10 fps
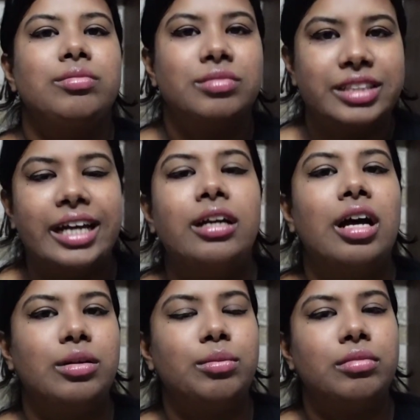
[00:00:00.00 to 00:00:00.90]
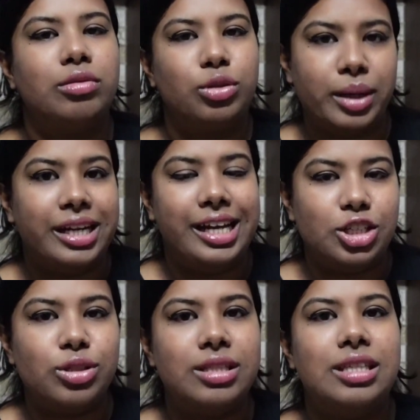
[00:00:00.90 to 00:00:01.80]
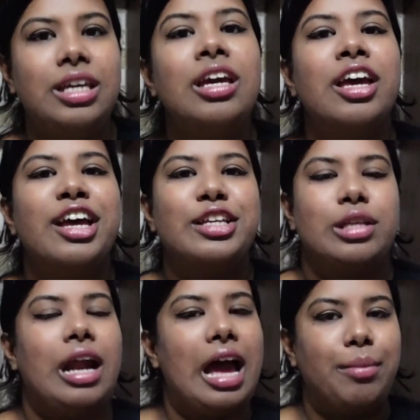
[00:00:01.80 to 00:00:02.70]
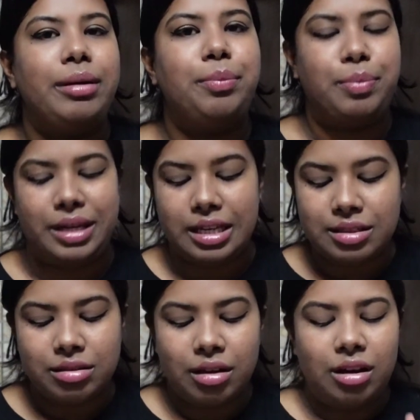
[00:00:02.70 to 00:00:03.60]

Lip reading: get it done through an agency so that I'm at peace.